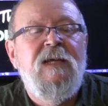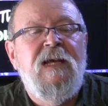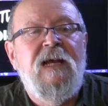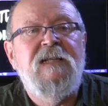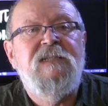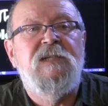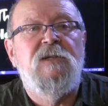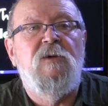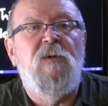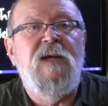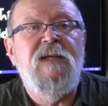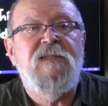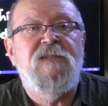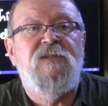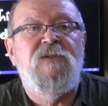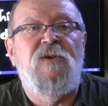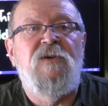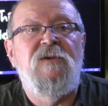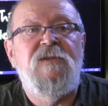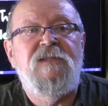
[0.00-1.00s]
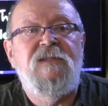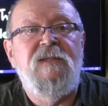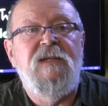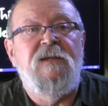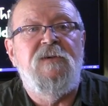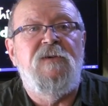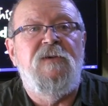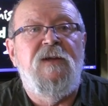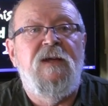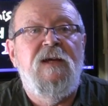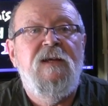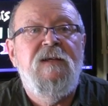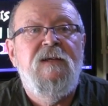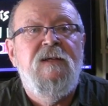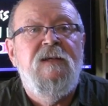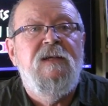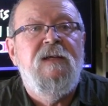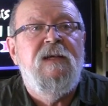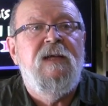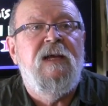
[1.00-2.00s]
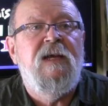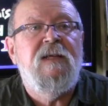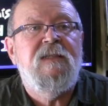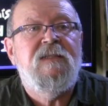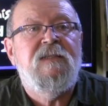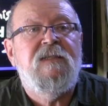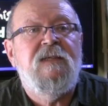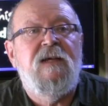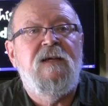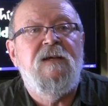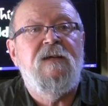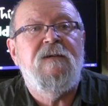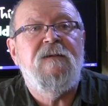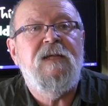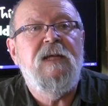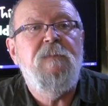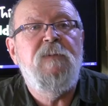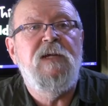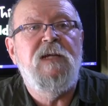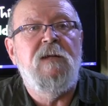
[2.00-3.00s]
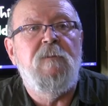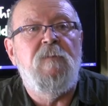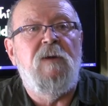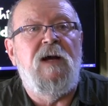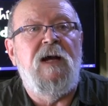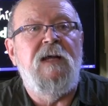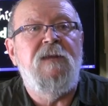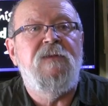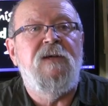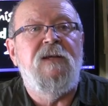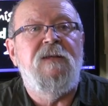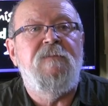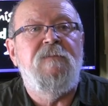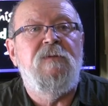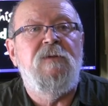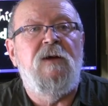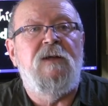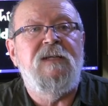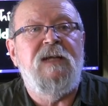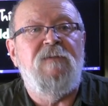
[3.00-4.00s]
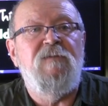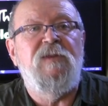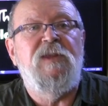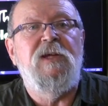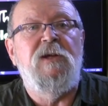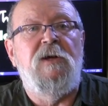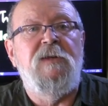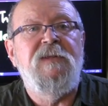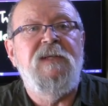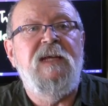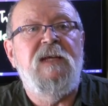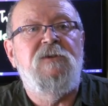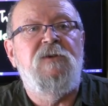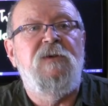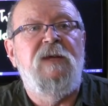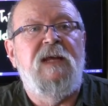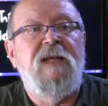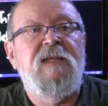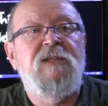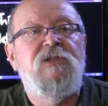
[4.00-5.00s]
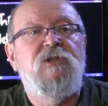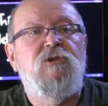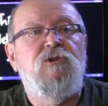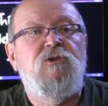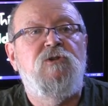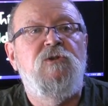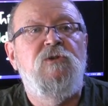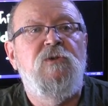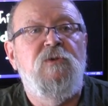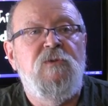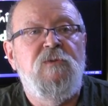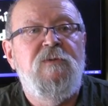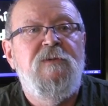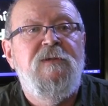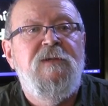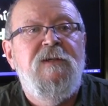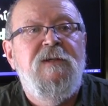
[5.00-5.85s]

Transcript: It's a great source, the internet. It's keeping in mind that not everything on the internet is true,